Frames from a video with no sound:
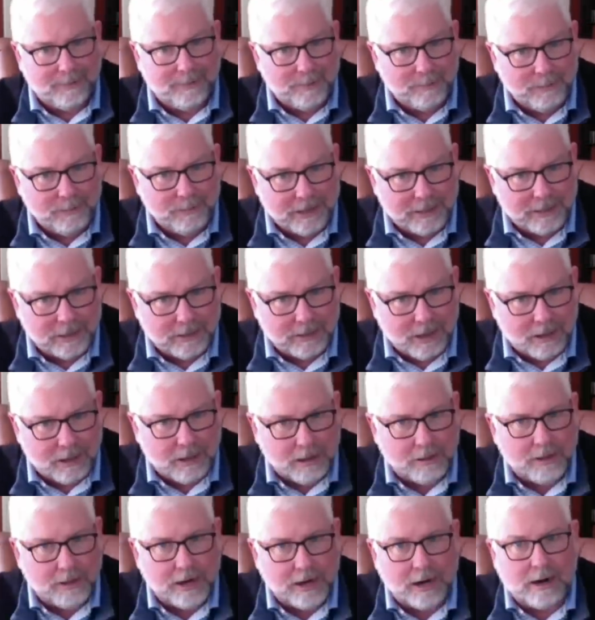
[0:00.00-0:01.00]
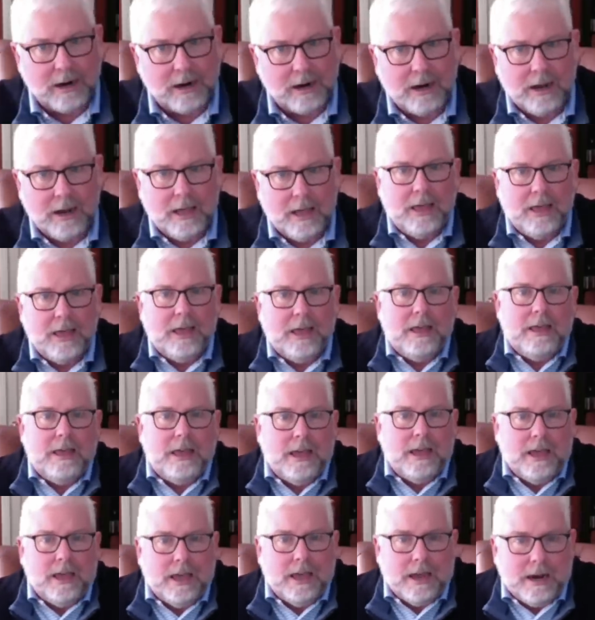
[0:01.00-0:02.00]
because it's all there
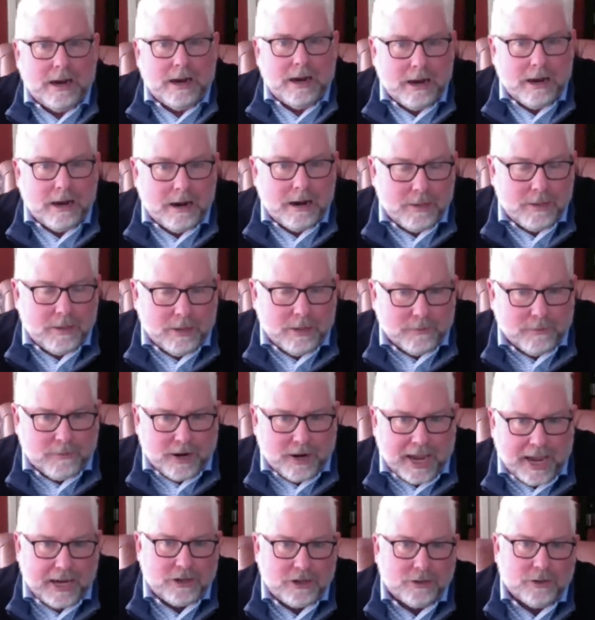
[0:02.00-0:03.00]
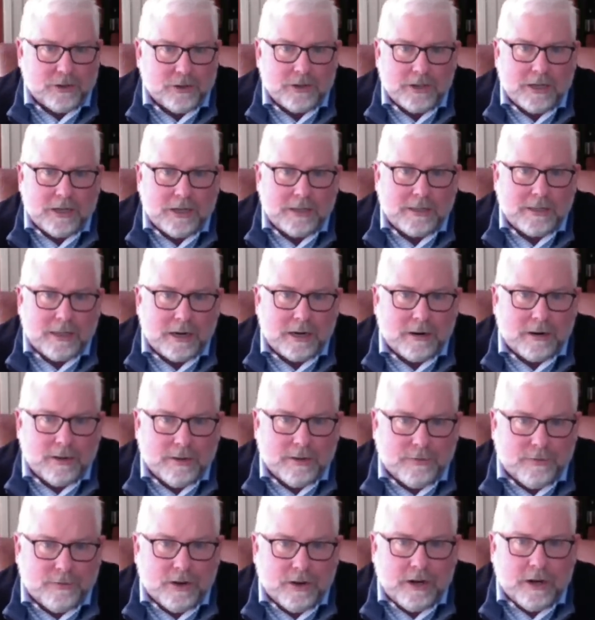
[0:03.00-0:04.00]
in the financials and it's there in
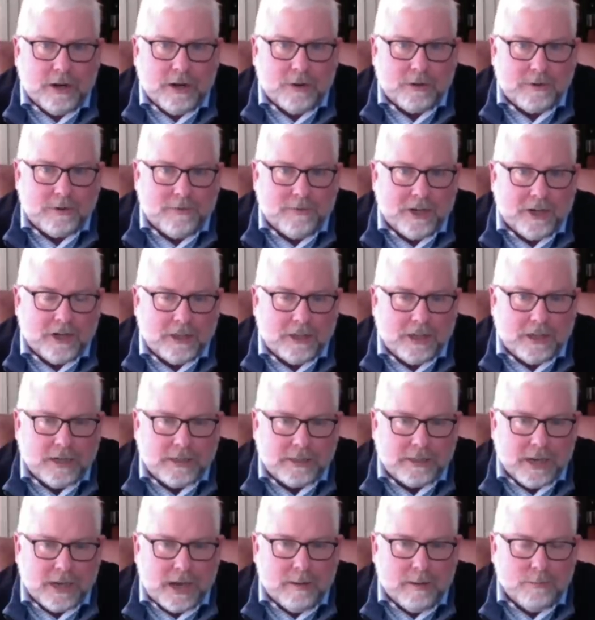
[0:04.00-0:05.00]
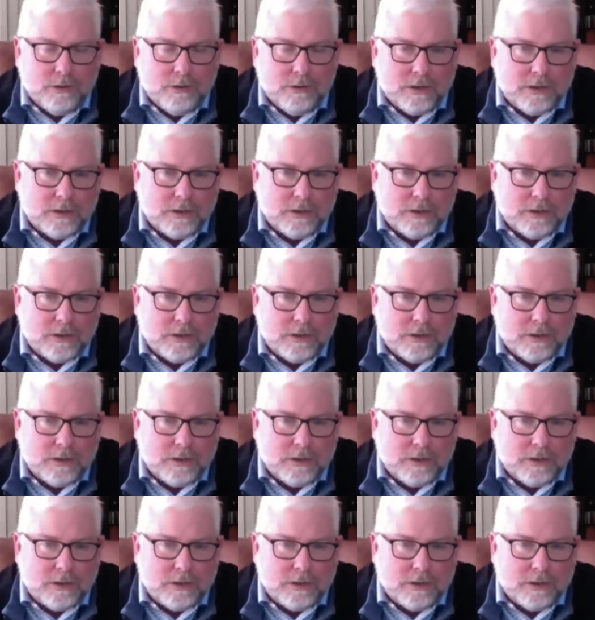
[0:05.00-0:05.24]
the footnotes of each of these subs.